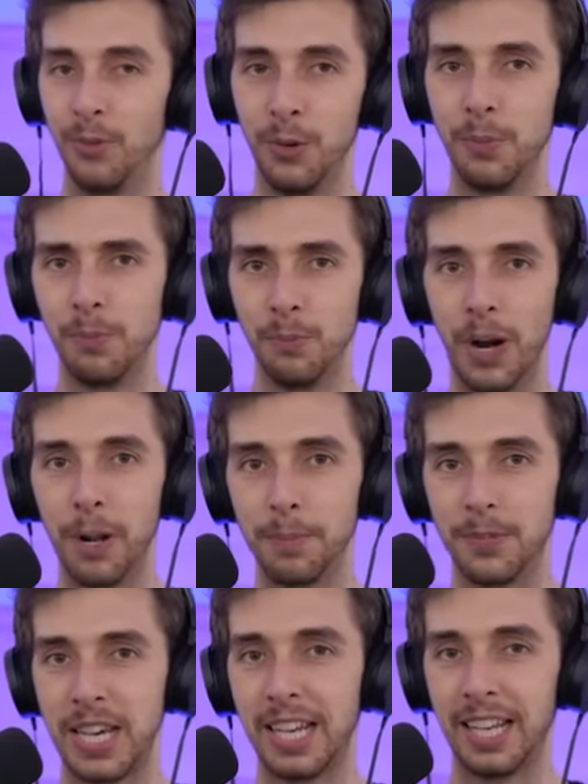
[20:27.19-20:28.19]
We went
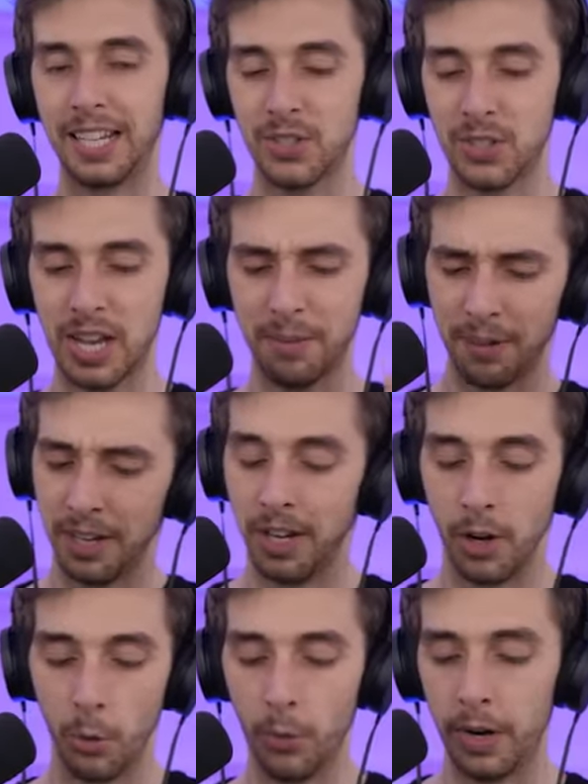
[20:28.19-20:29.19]
up 10 last time.
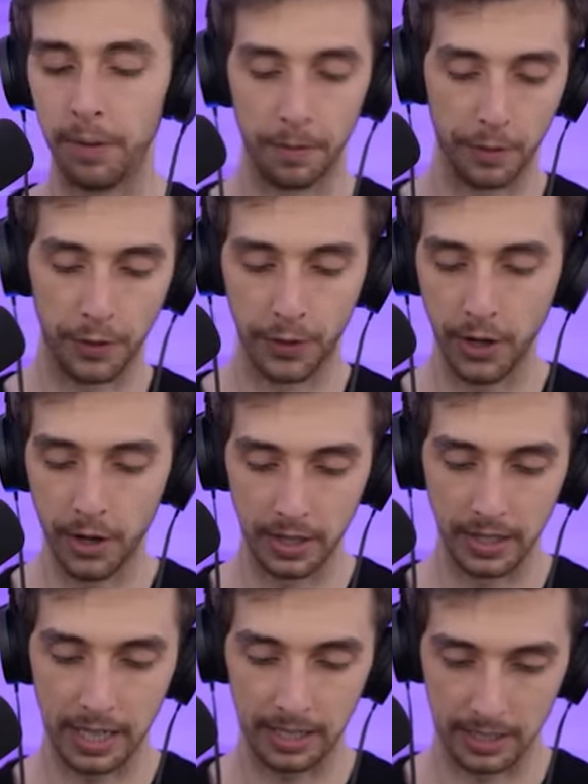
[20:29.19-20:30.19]
We went up
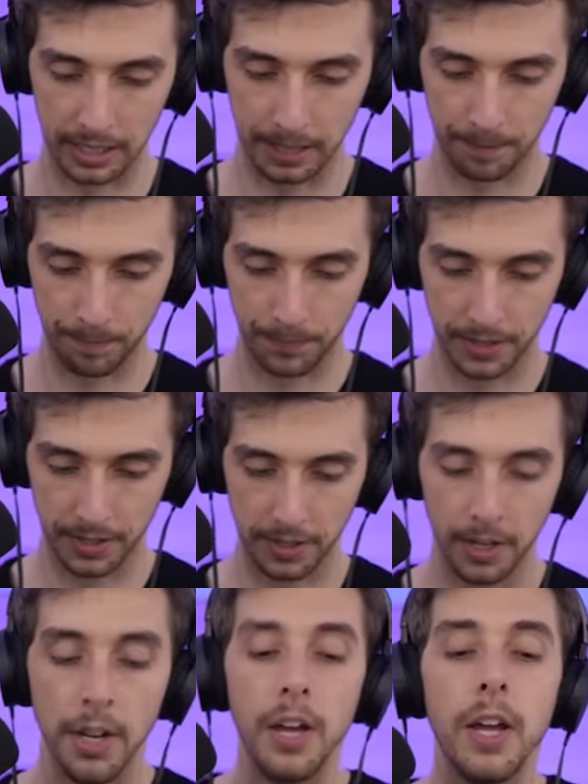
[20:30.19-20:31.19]
30 that time.
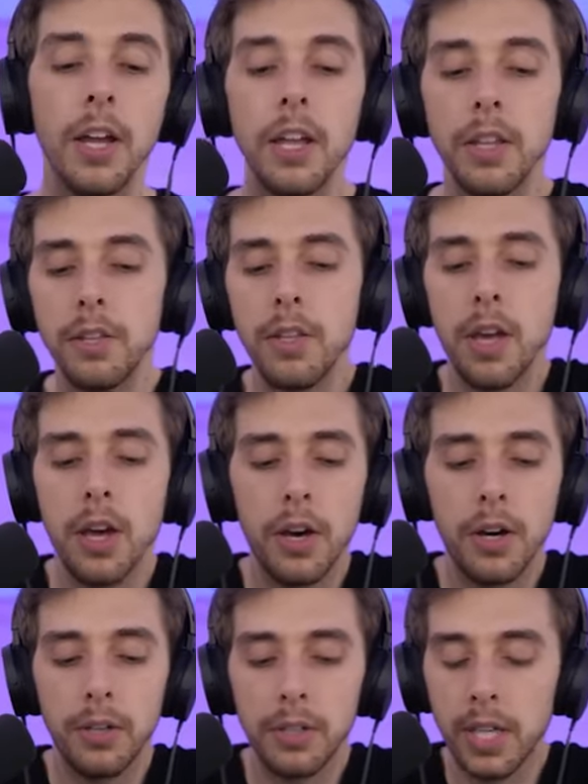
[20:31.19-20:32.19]

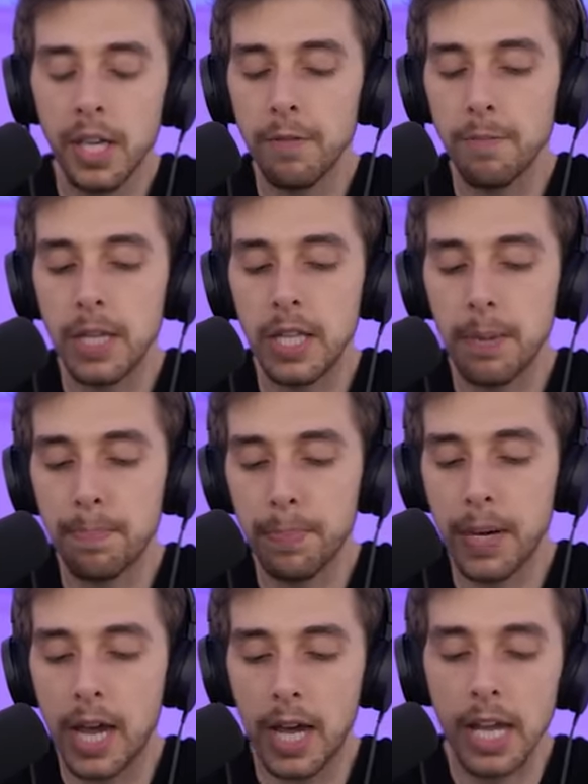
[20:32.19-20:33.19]
Yo, give me the
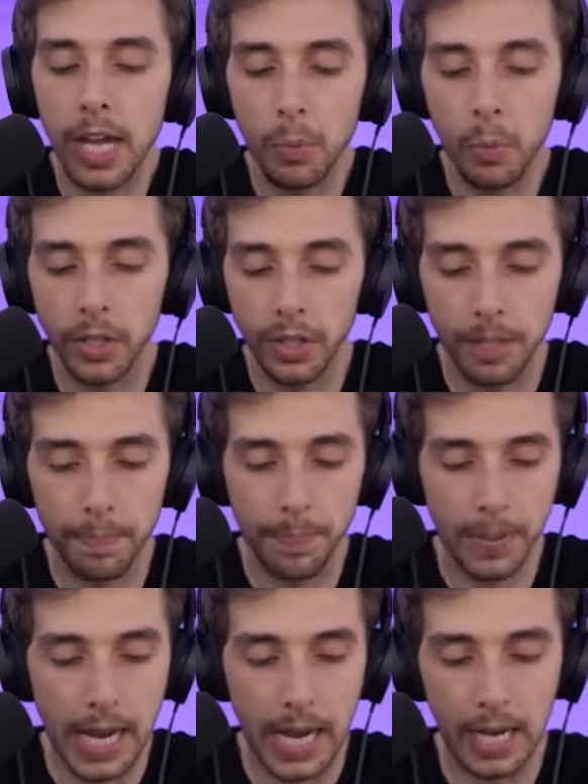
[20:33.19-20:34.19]
pack. I want the
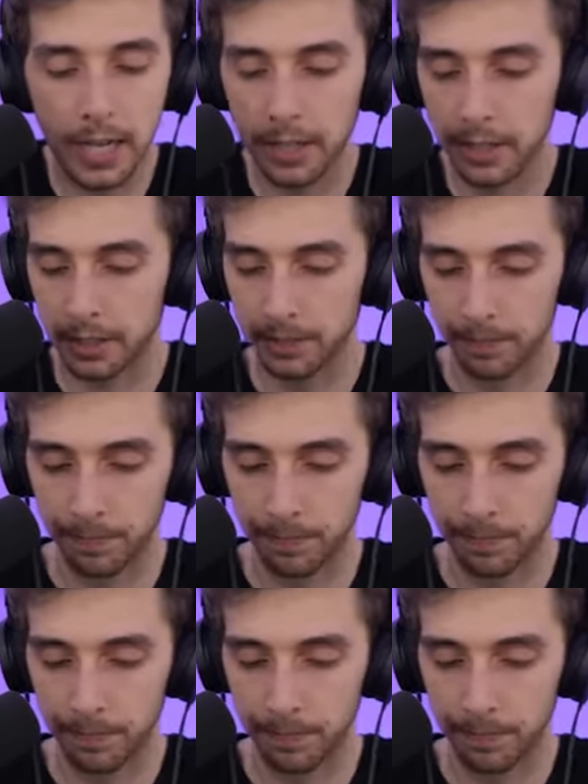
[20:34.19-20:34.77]
pack.